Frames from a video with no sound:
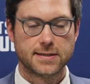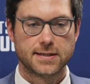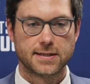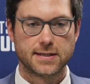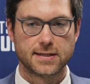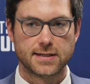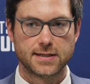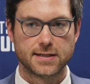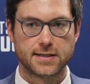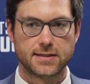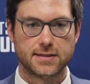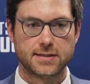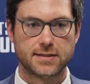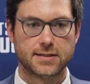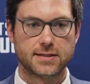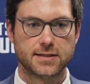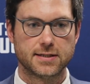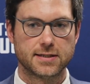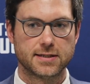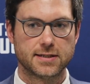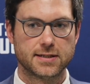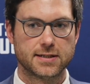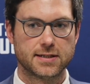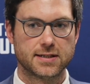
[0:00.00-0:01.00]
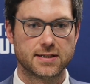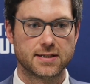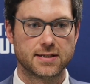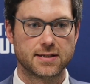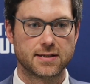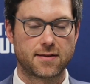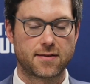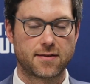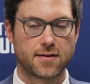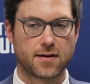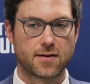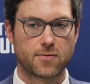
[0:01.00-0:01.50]
and I
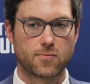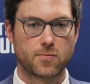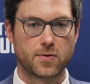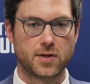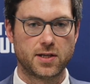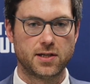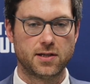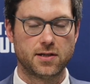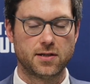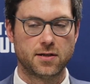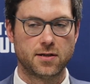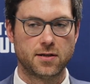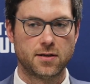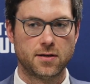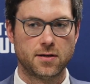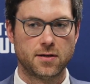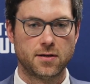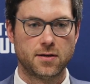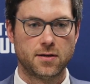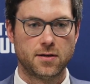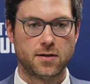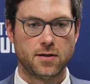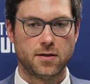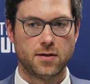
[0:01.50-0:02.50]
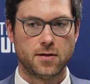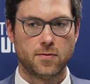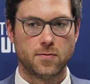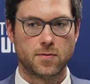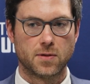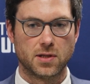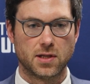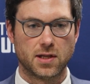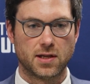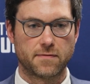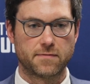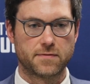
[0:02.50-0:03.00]
thought we
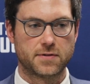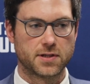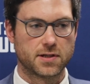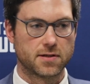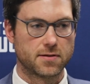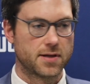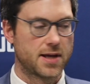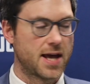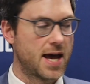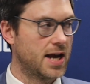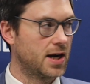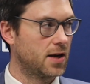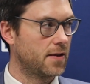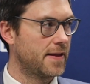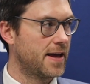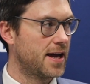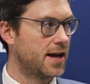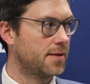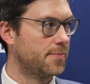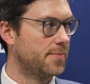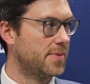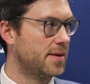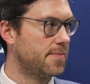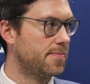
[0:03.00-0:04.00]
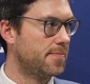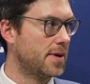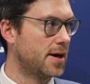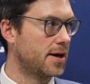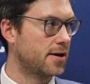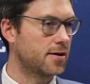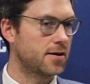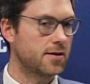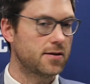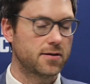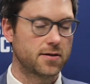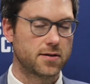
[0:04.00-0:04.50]
would love to handle that a bit
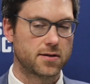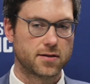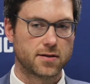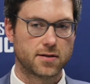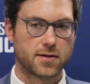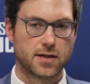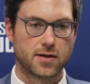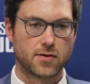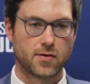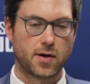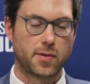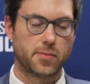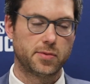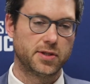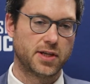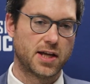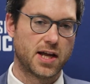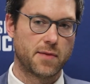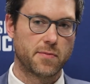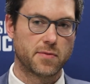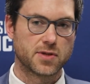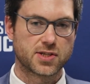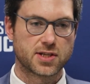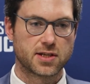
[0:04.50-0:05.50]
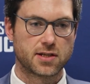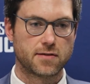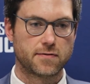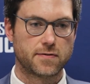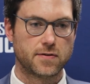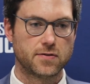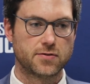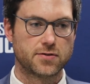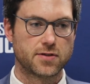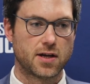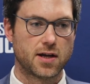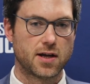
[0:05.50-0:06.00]
better. They were able to hem us in a
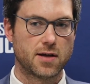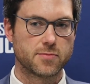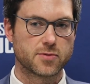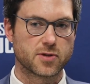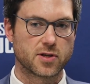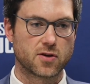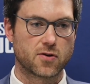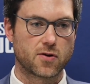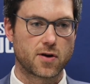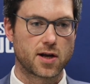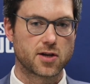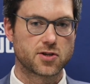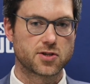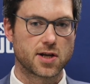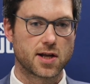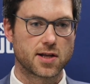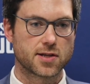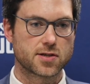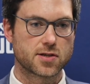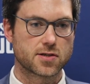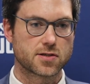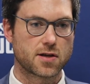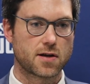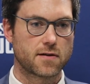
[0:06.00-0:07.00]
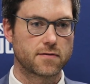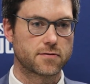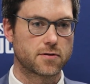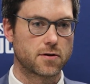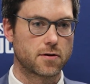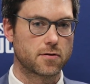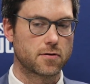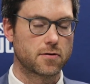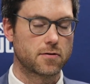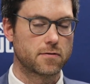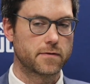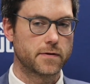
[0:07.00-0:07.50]
few times and create chances off
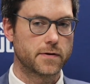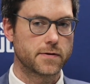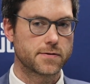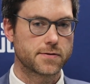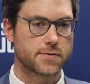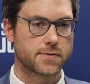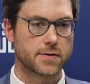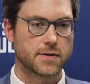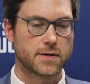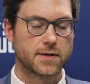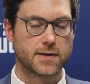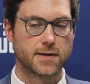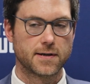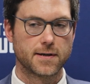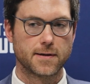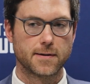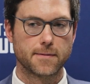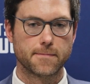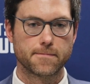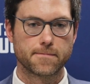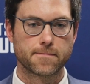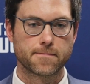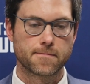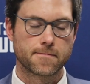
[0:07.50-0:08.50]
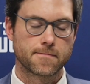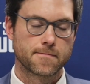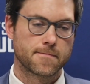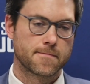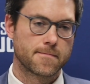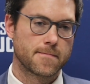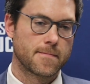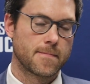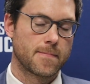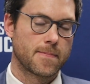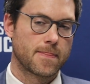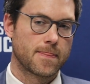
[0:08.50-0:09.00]
turnovers. But
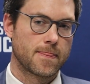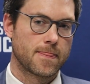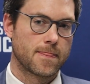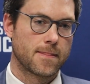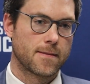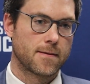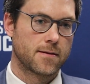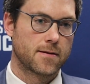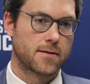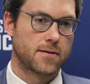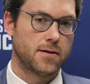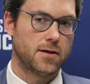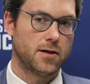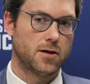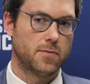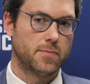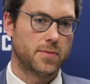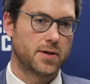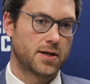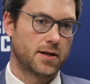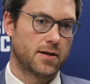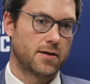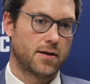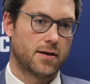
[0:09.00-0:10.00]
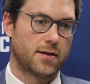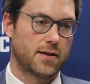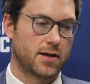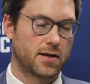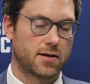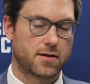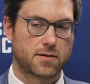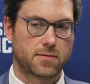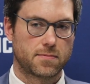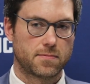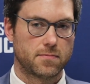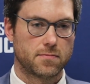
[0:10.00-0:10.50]
I think
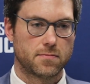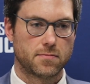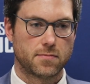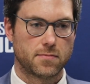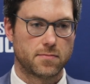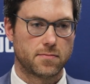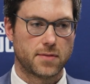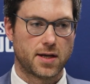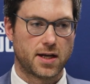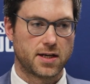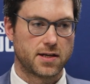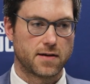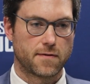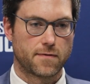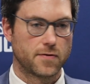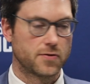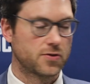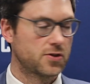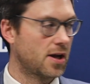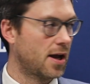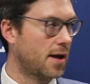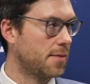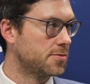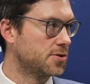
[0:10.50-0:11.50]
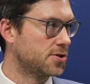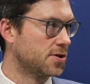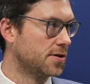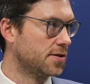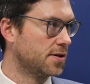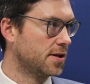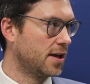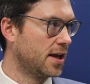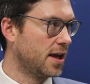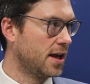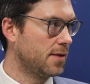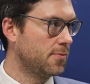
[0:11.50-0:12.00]
at different times during
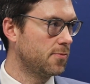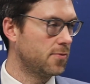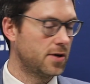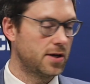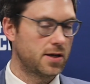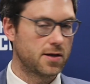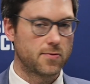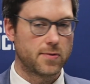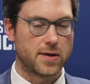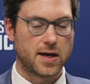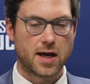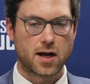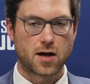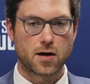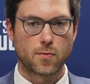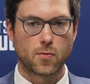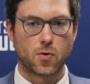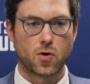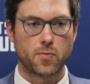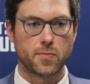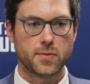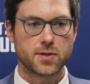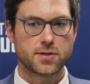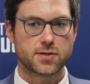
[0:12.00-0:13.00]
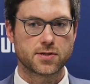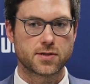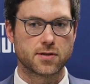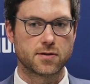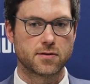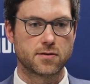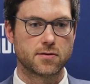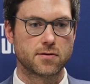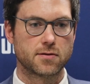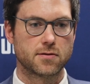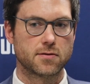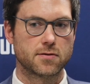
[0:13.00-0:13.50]
the game, we had our moments
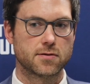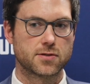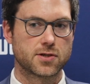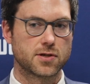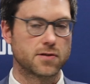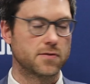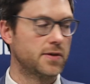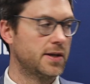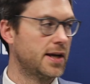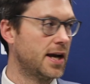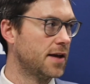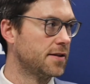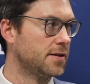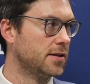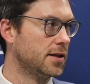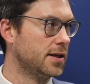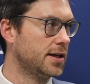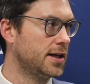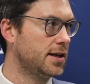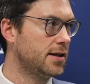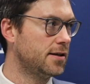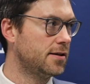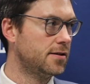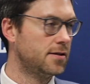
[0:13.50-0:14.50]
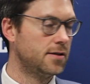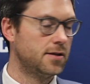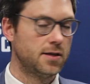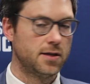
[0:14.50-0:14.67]
and certainly had the lead.